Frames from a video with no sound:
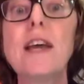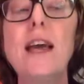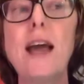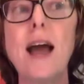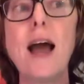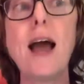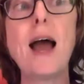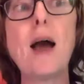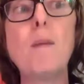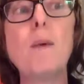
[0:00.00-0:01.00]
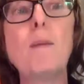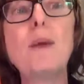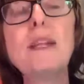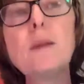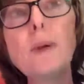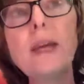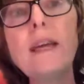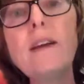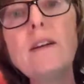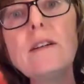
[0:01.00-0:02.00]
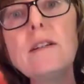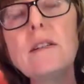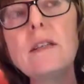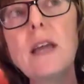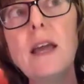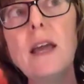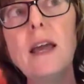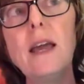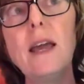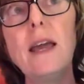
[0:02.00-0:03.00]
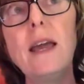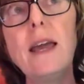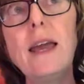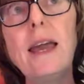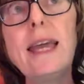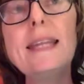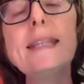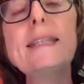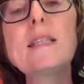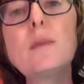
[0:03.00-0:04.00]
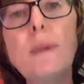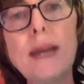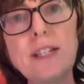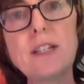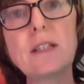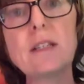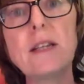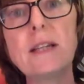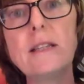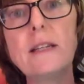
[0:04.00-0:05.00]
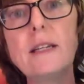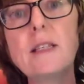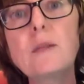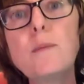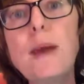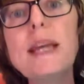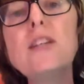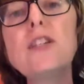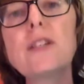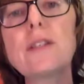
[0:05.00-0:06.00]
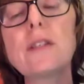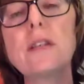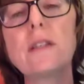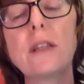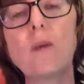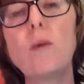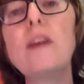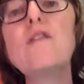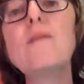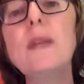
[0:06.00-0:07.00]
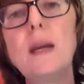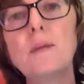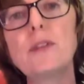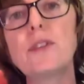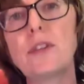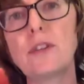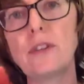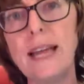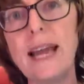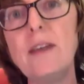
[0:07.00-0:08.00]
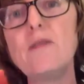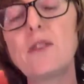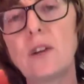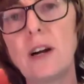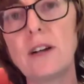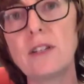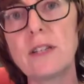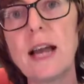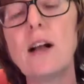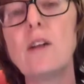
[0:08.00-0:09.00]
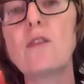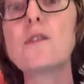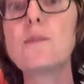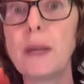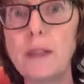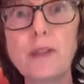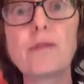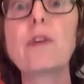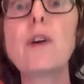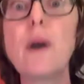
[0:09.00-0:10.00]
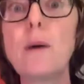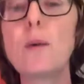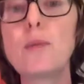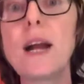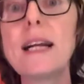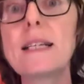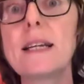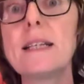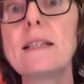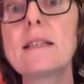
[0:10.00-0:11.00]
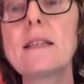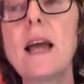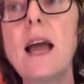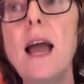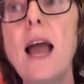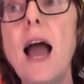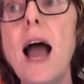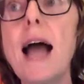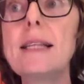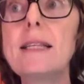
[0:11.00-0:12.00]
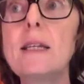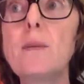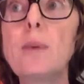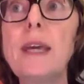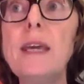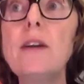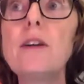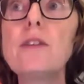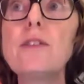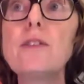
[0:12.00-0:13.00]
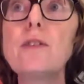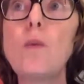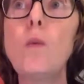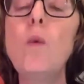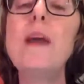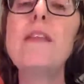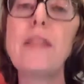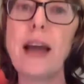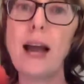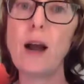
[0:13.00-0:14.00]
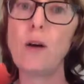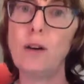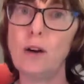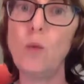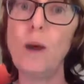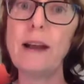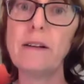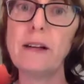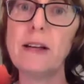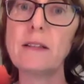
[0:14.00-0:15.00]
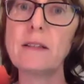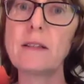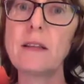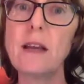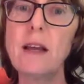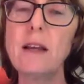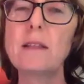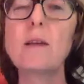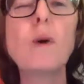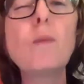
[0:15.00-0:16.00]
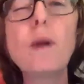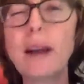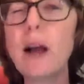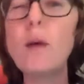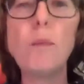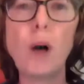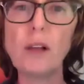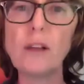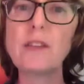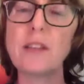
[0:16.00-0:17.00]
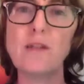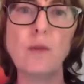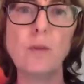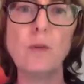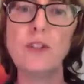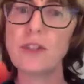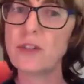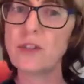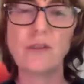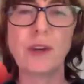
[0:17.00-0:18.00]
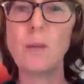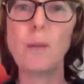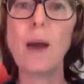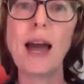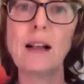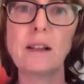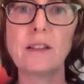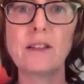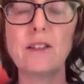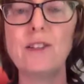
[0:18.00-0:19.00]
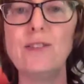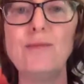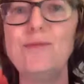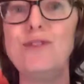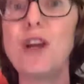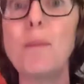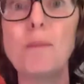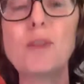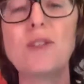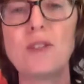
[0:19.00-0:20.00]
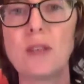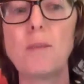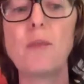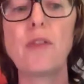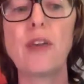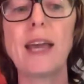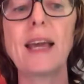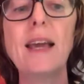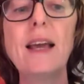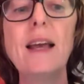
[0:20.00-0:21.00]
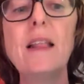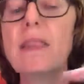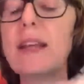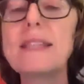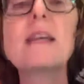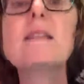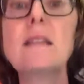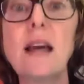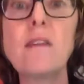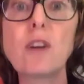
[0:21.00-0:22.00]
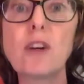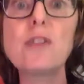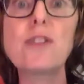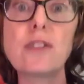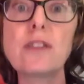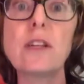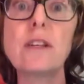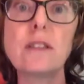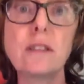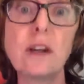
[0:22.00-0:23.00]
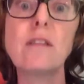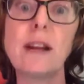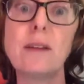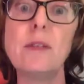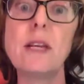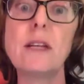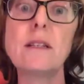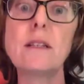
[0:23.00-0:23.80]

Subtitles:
But it appears in spaciousness, in a spaciousness that we have been able to create for ourselves through our practice. And it appears with our awareness. So when we're compulsive, when we're just sort of compelled to jump to something that doesn't have consciousness around it.